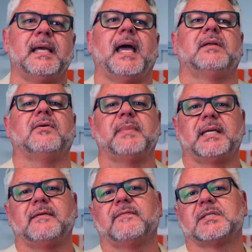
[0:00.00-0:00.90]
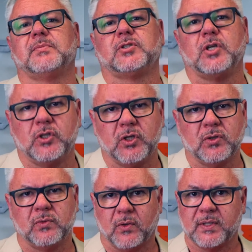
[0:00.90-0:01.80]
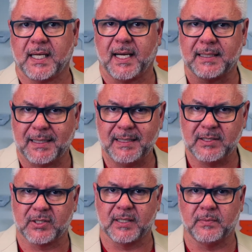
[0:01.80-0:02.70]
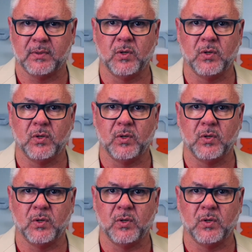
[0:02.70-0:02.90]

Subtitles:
and not making visible to you or the art leadership